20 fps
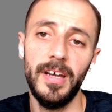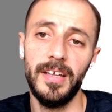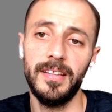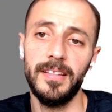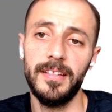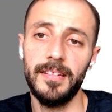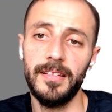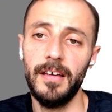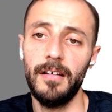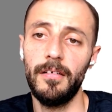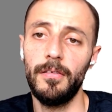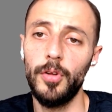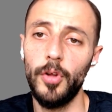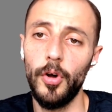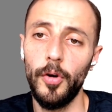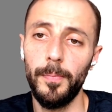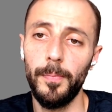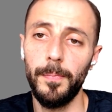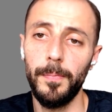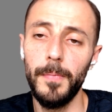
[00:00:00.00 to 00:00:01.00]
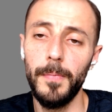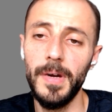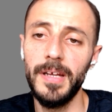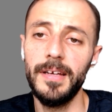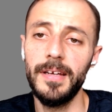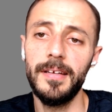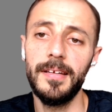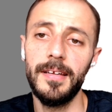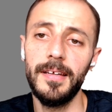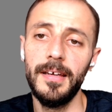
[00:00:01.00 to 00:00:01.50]

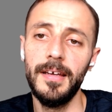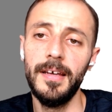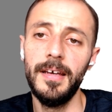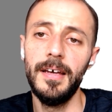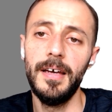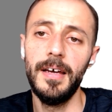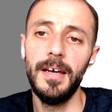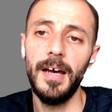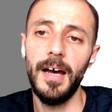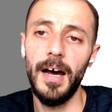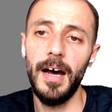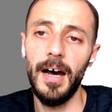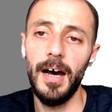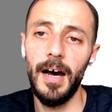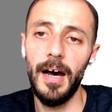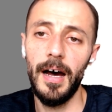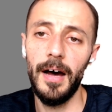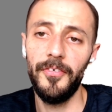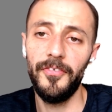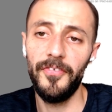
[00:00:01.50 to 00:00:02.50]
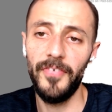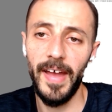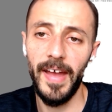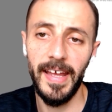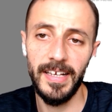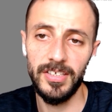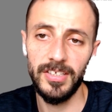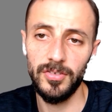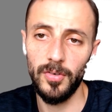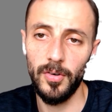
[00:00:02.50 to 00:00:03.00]
development
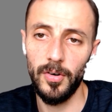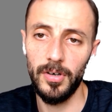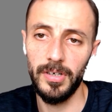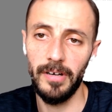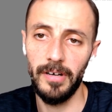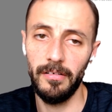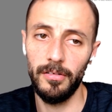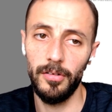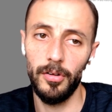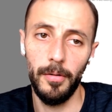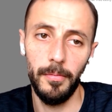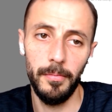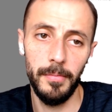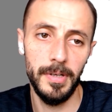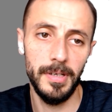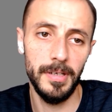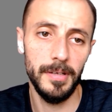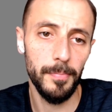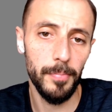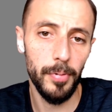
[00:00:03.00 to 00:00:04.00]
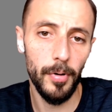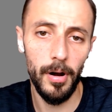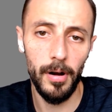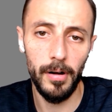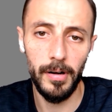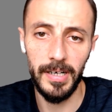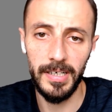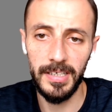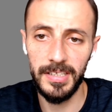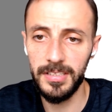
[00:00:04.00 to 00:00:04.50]
phase or development
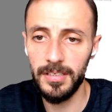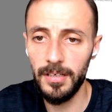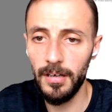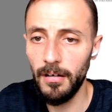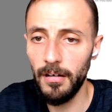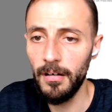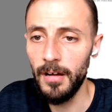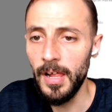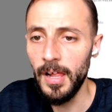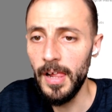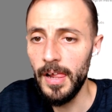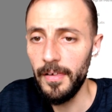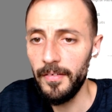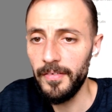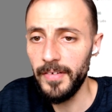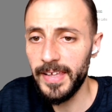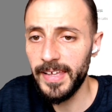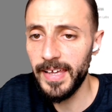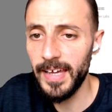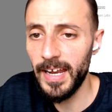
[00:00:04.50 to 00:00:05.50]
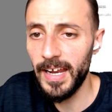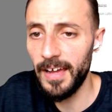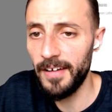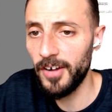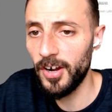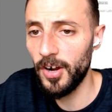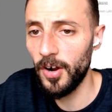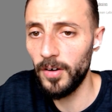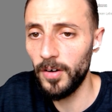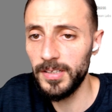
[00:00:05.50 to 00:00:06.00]
progress. So you can have
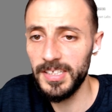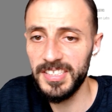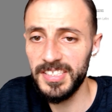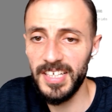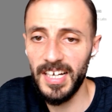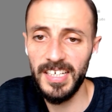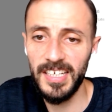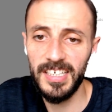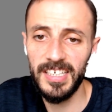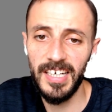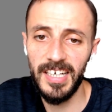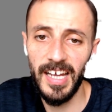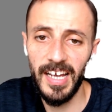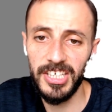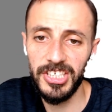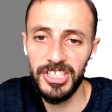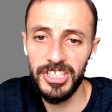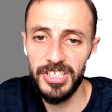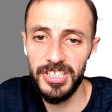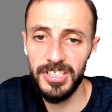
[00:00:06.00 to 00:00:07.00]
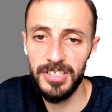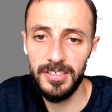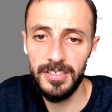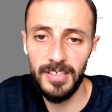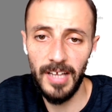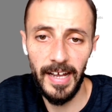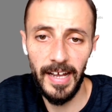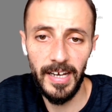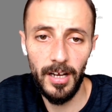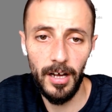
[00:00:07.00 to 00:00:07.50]
co-design connection,
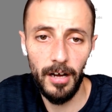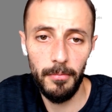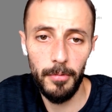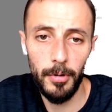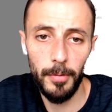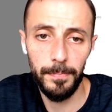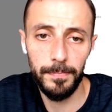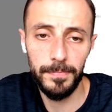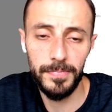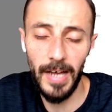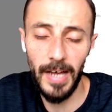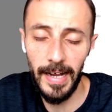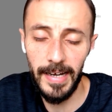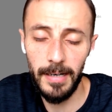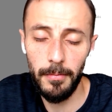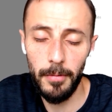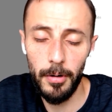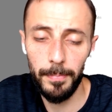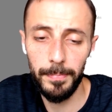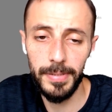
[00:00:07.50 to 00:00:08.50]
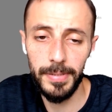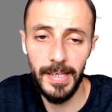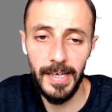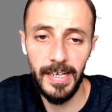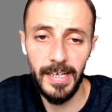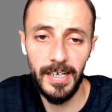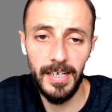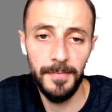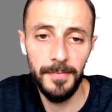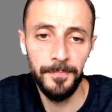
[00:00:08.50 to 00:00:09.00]
dynamo
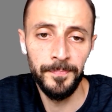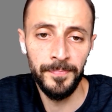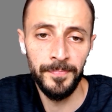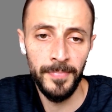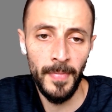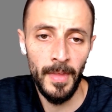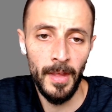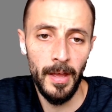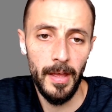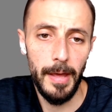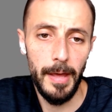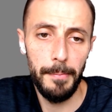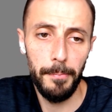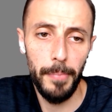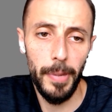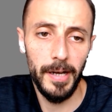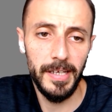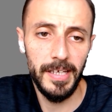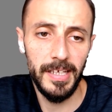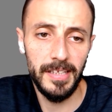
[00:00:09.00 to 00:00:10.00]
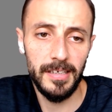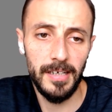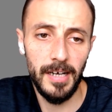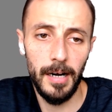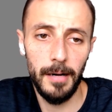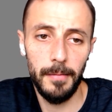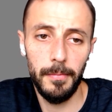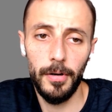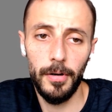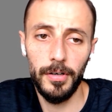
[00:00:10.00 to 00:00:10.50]
player, embodied
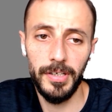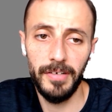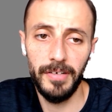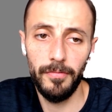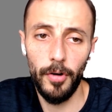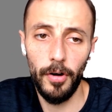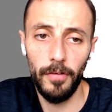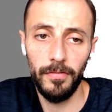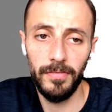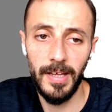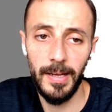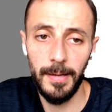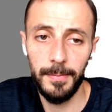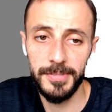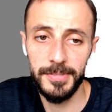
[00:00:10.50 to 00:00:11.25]
carbon, evolve lab,